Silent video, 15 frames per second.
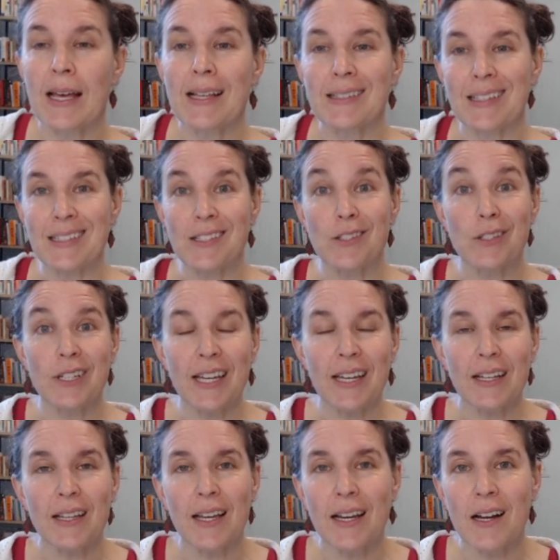Let's look
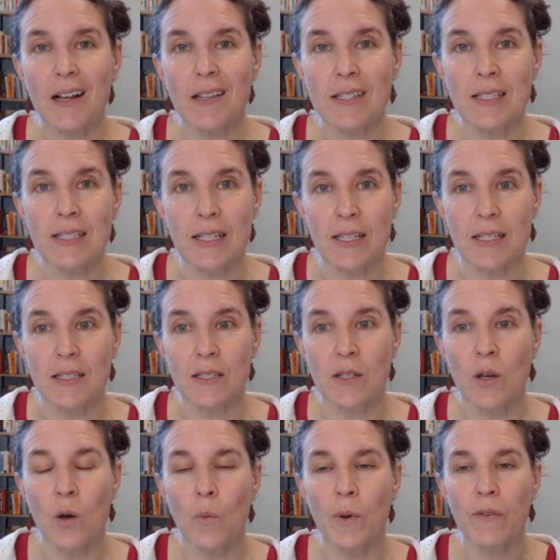at glycolysis.
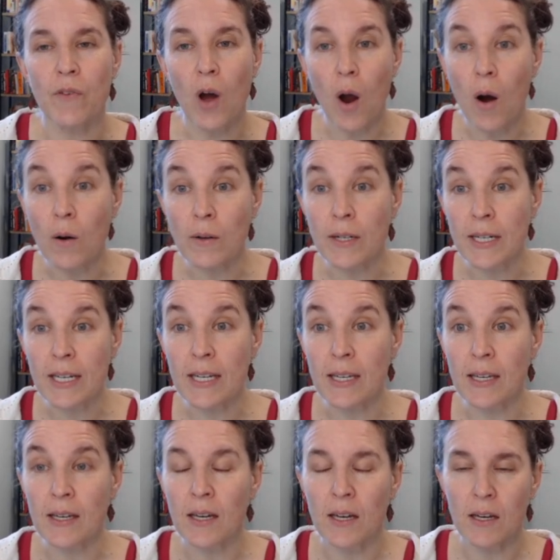We've
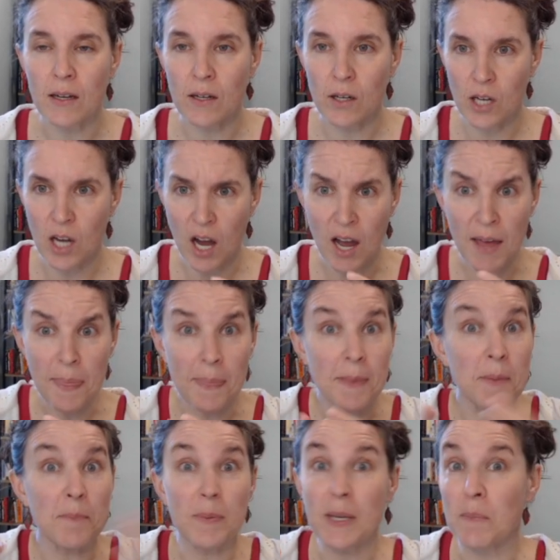already got the
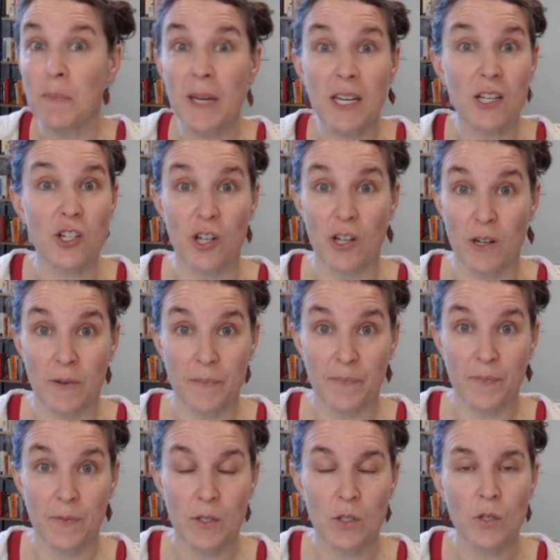big picture.
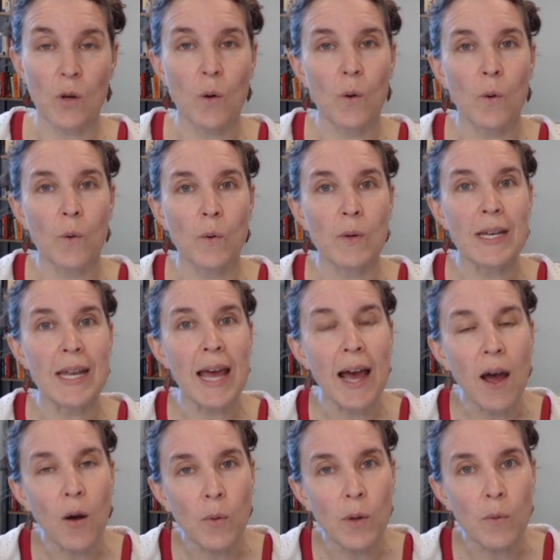So
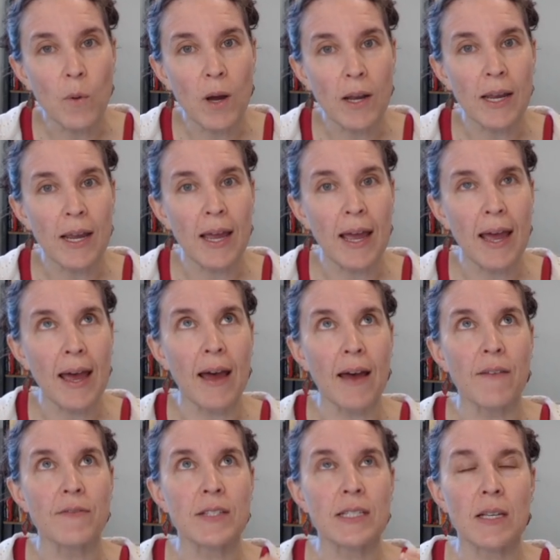now we want to
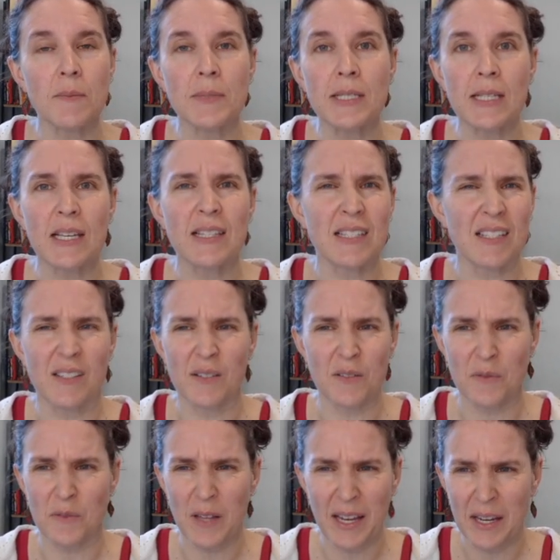have some sense
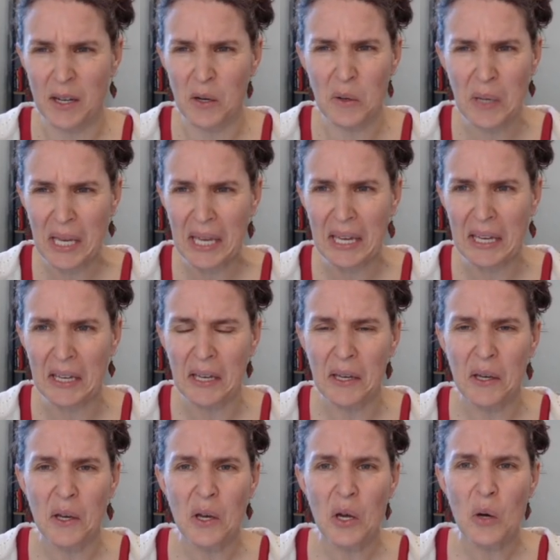of like, okay,
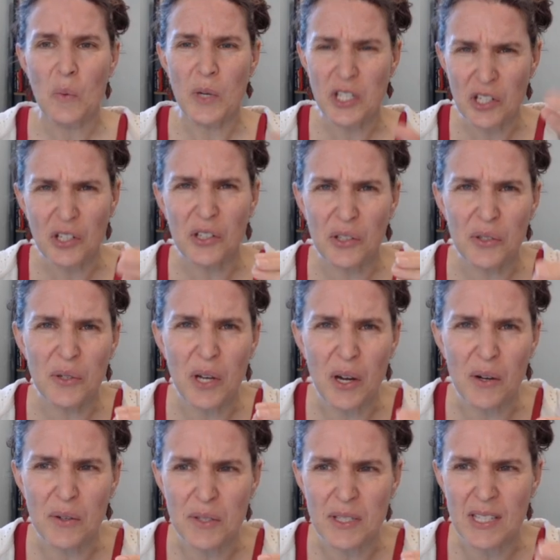we took
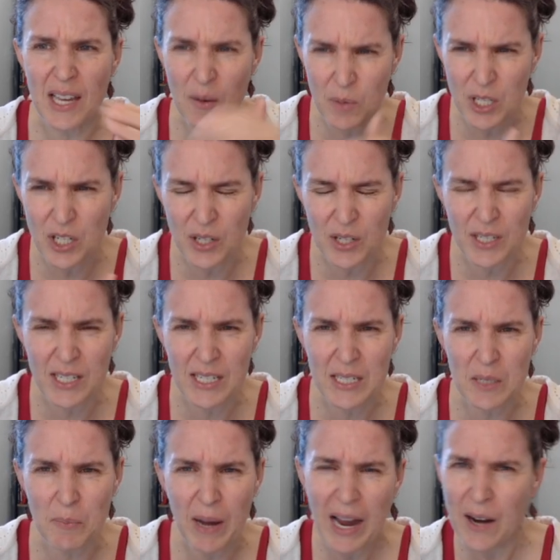glucose and we turned it into
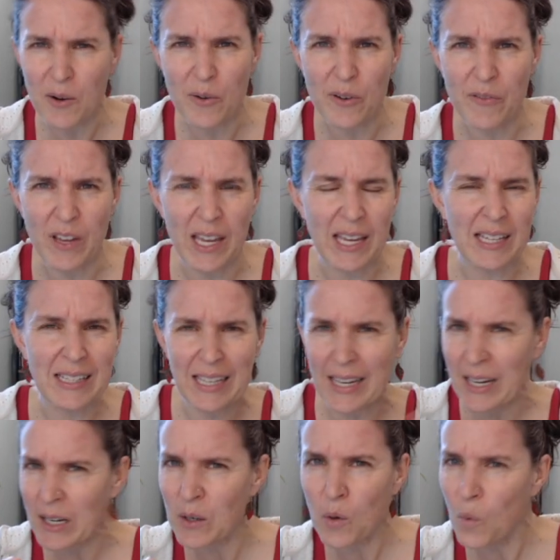pyruvate.
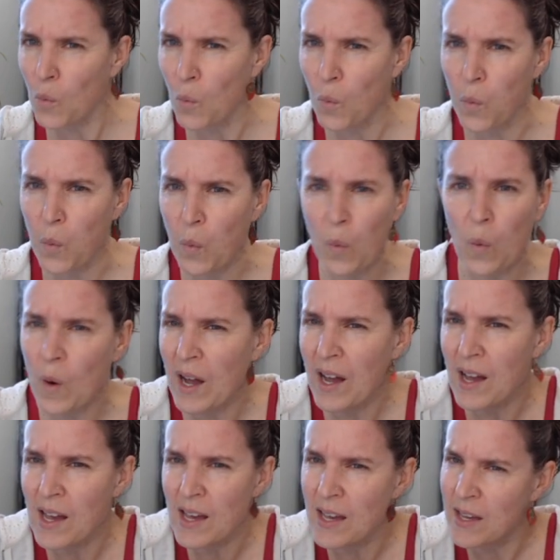Like,
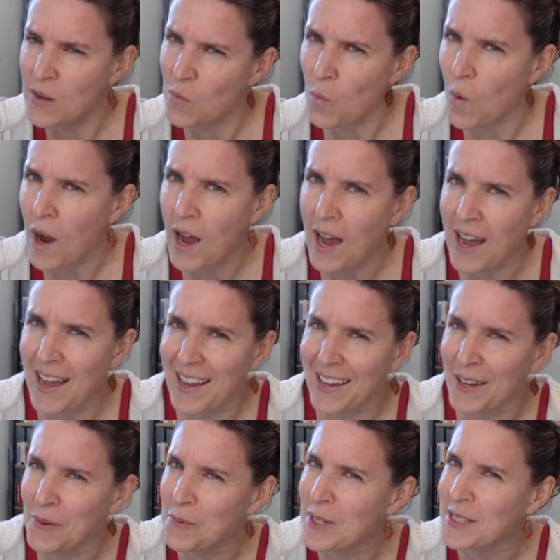what, why,
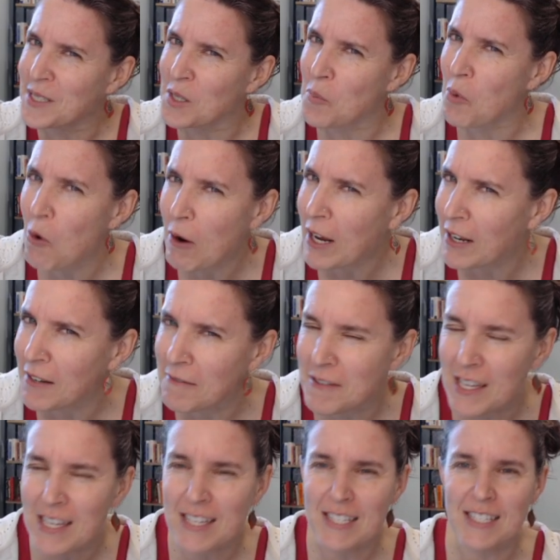what's the point of
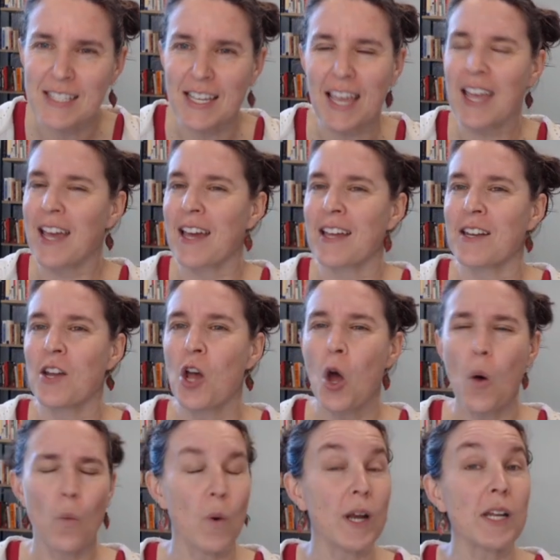this? And
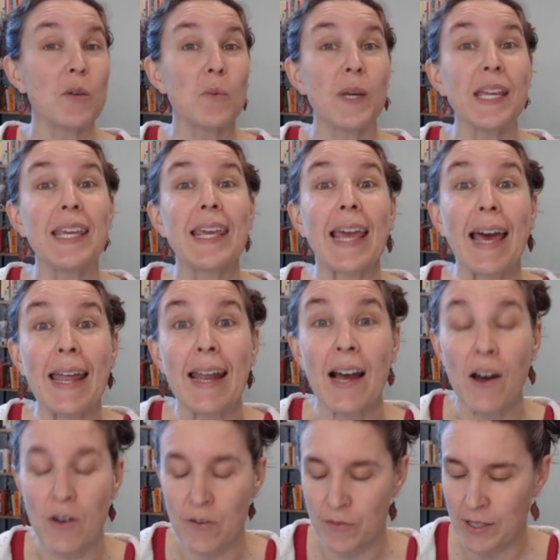what did we get
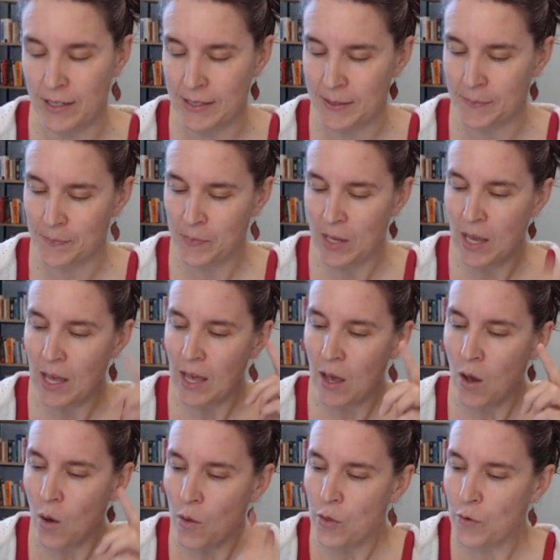out of it?
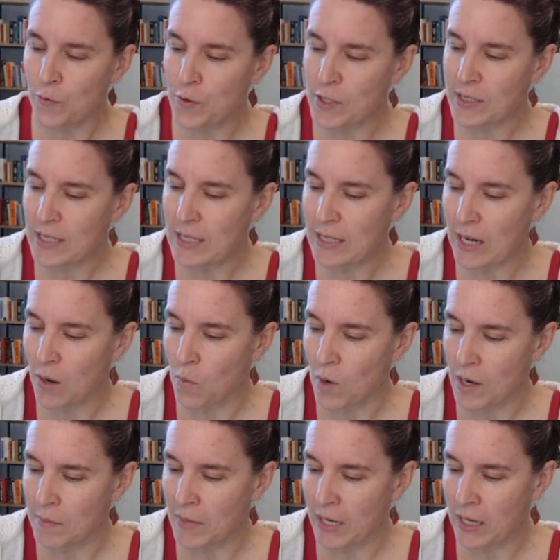The first thing that I want
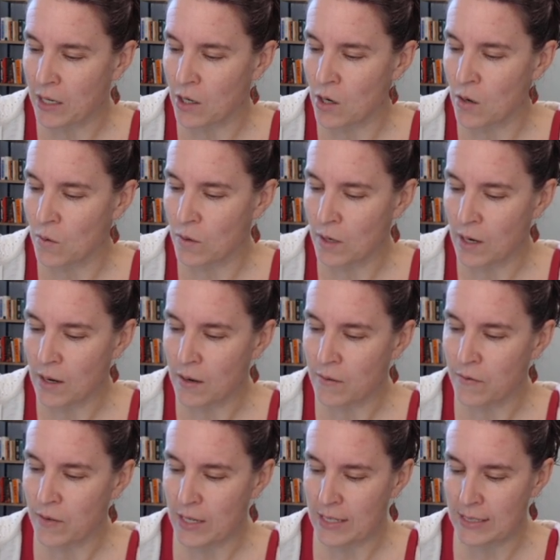to make a note of
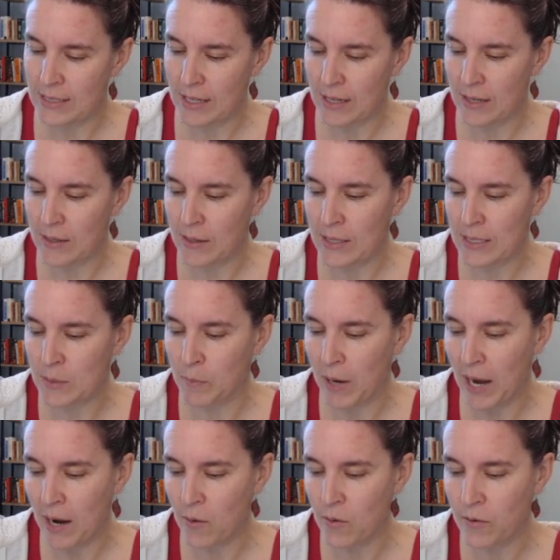is that this
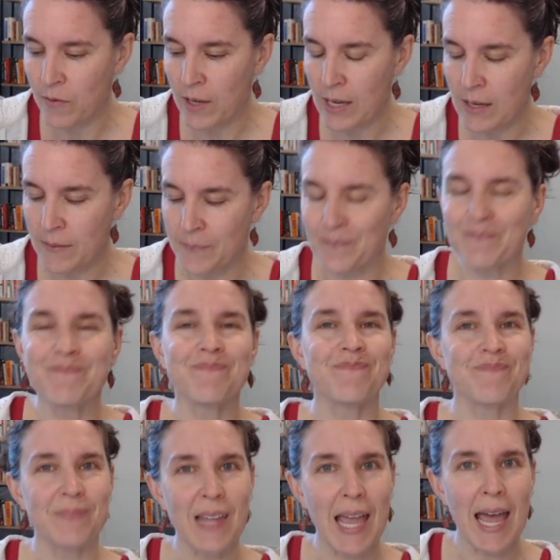pyruvate
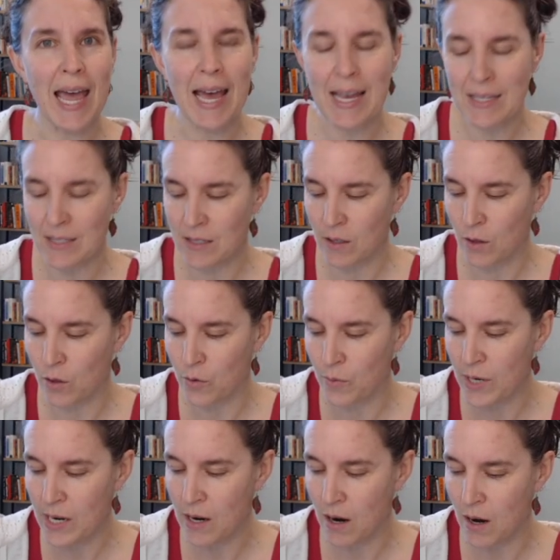has
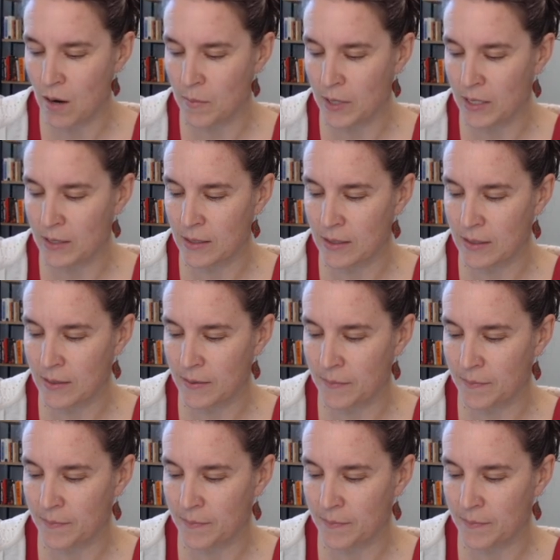three carbons.